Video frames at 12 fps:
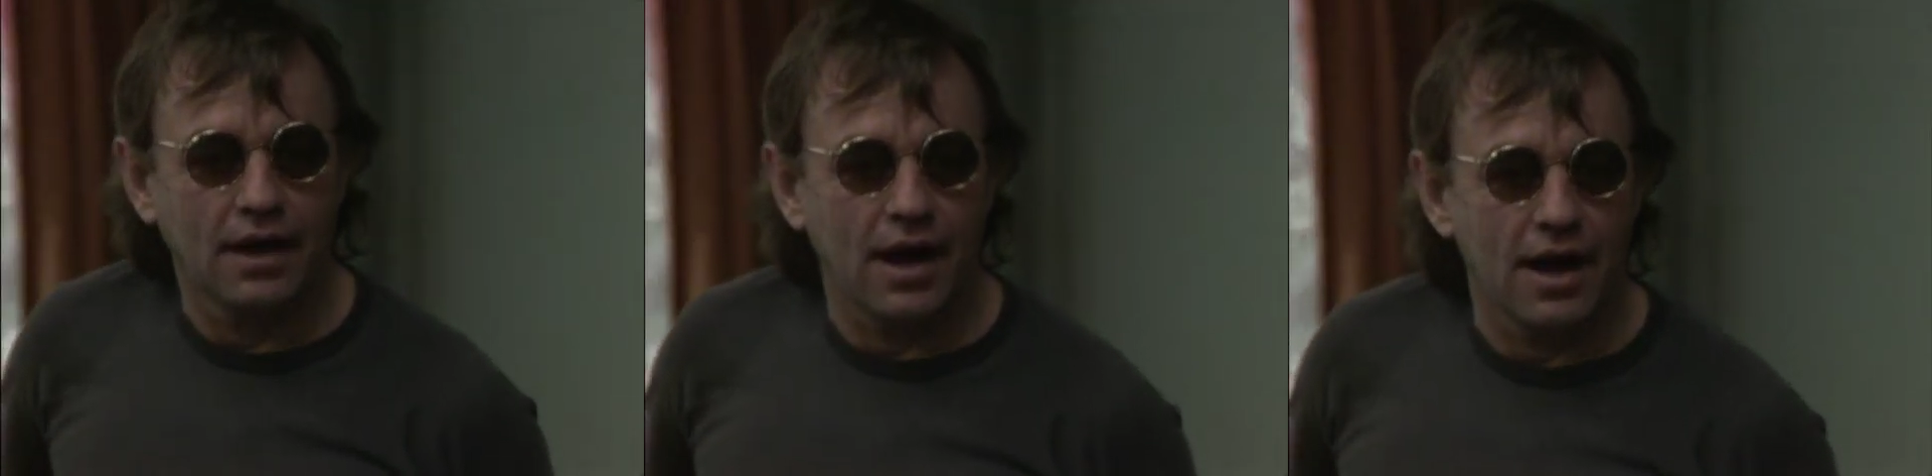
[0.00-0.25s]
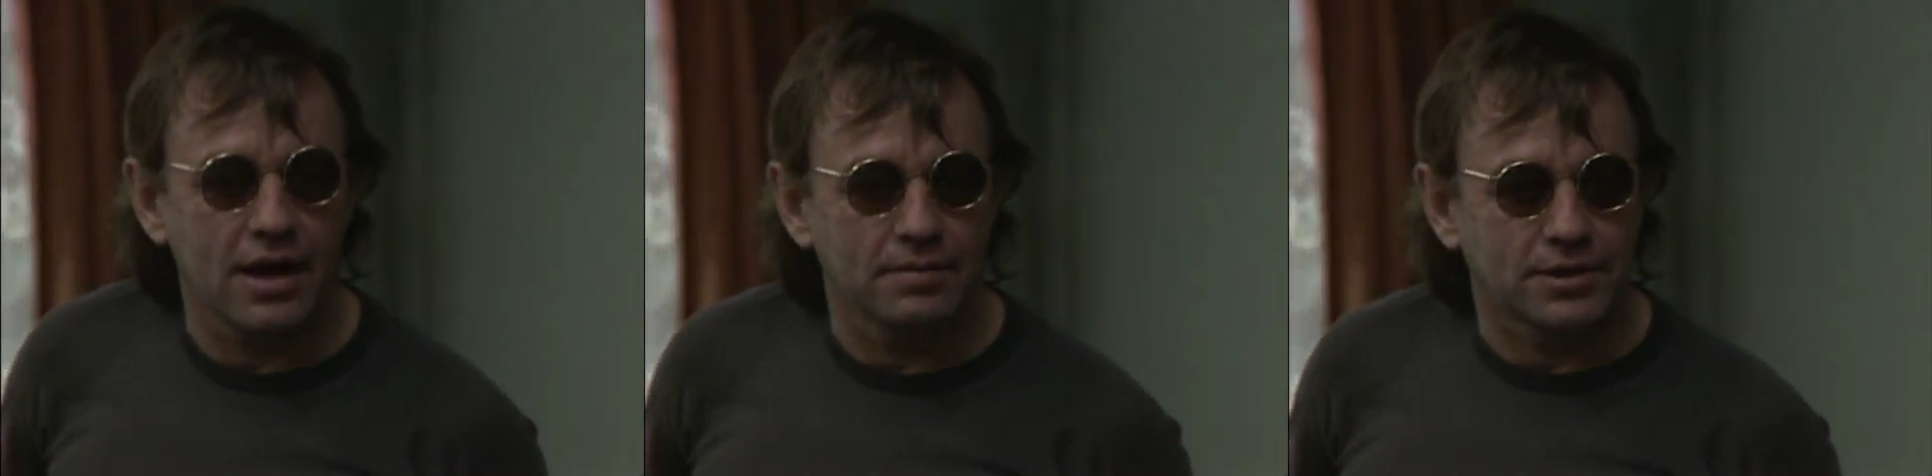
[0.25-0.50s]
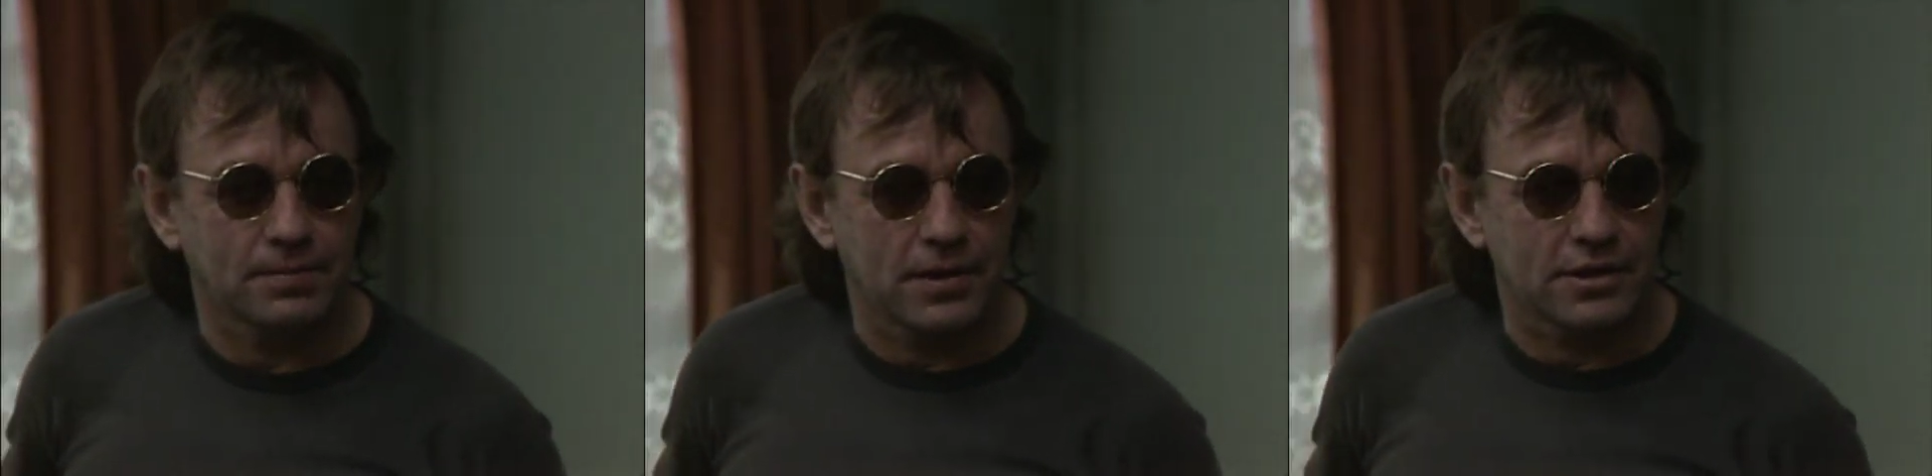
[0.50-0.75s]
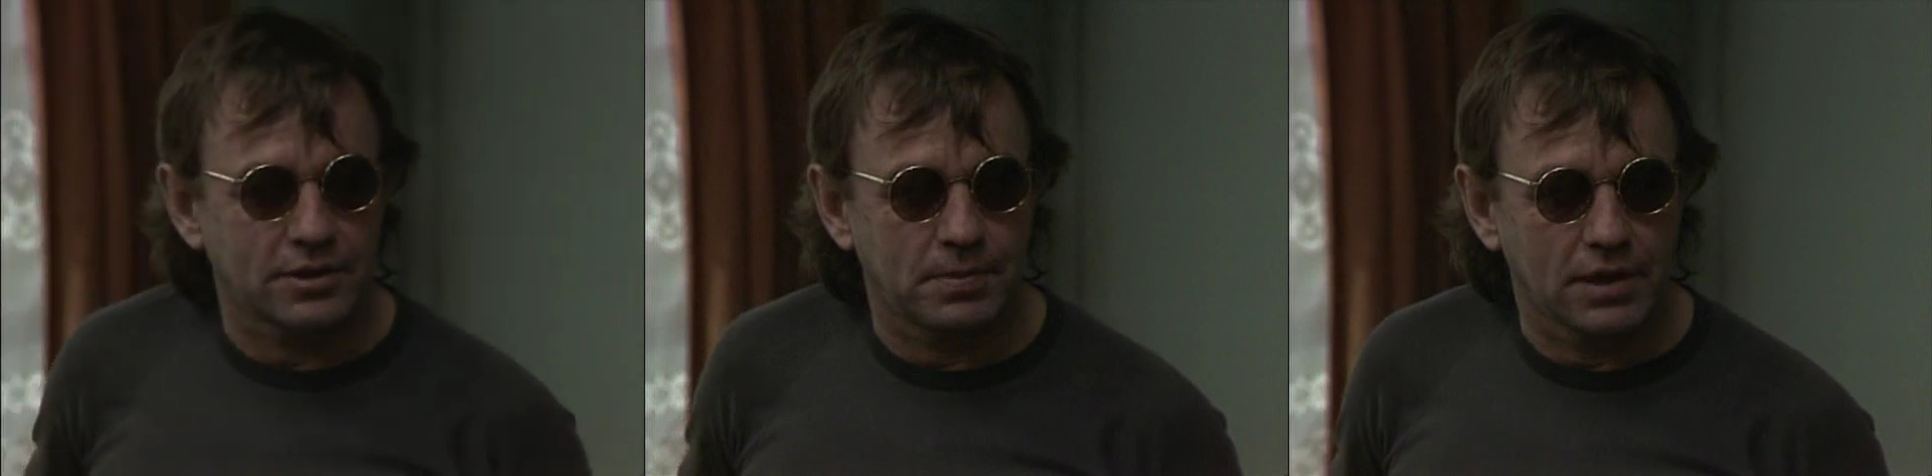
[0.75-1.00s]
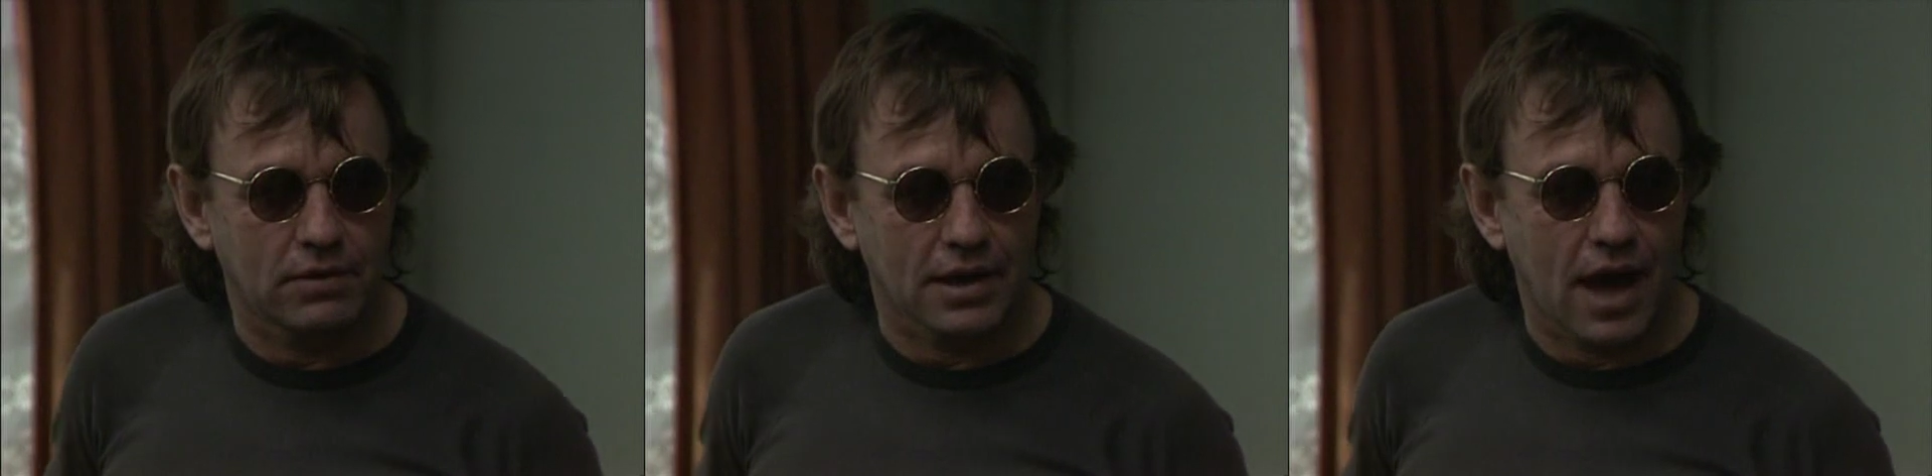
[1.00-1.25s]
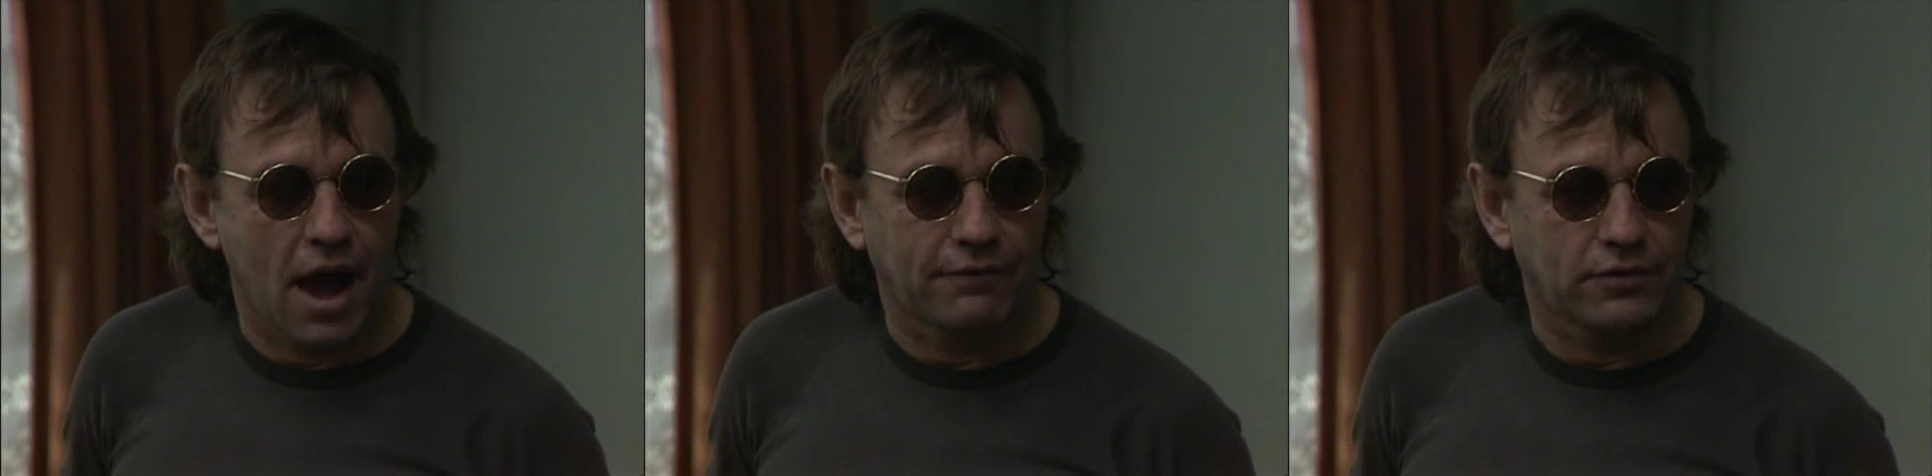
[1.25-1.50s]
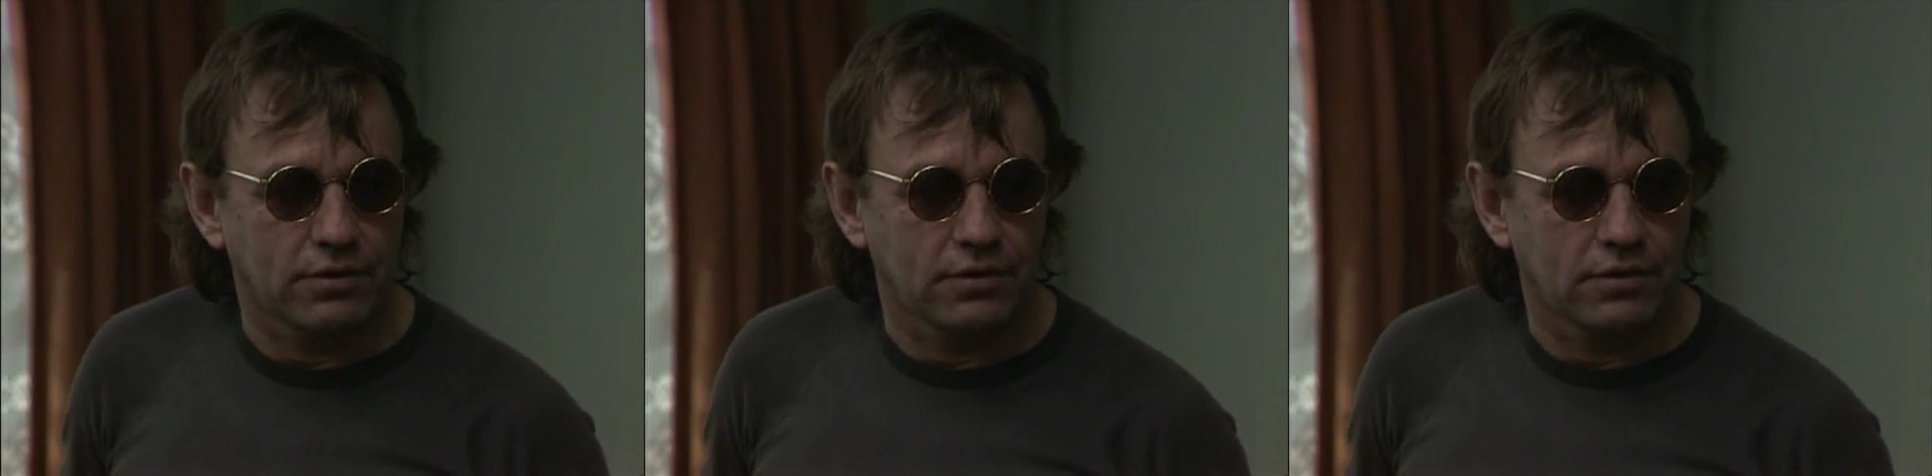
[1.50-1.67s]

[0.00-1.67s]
I am supposed to be looking after